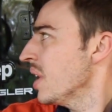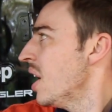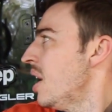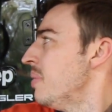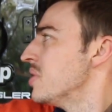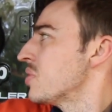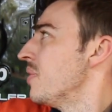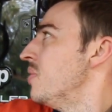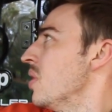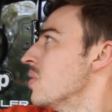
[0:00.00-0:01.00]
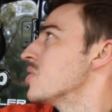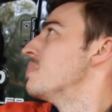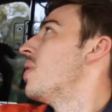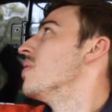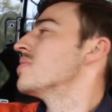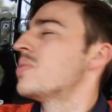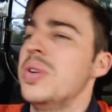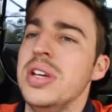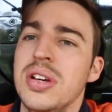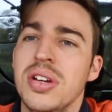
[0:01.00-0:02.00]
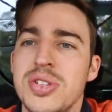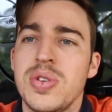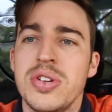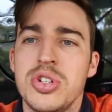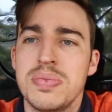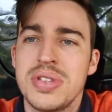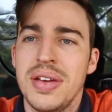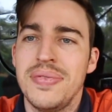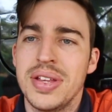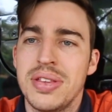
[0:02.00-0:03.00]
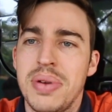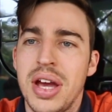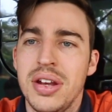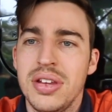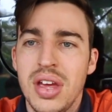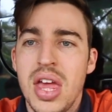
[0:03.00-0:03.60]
It's got a few little spots where stone chips have hit the paint.